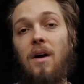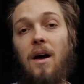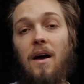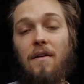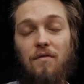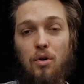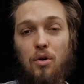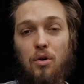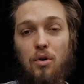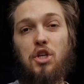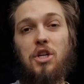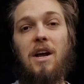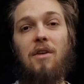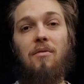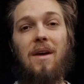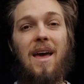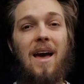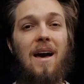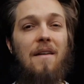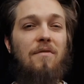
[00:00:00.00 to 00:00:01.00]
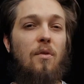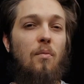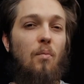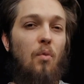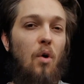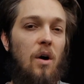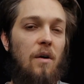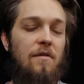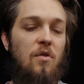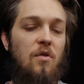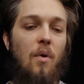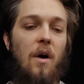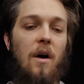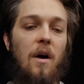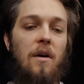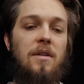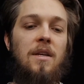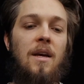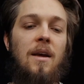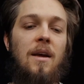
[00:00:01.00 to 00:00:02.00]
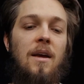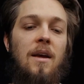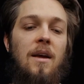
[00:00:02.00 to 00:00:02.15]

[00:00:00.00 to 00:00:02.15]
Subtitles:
evolutionary have evolved towards,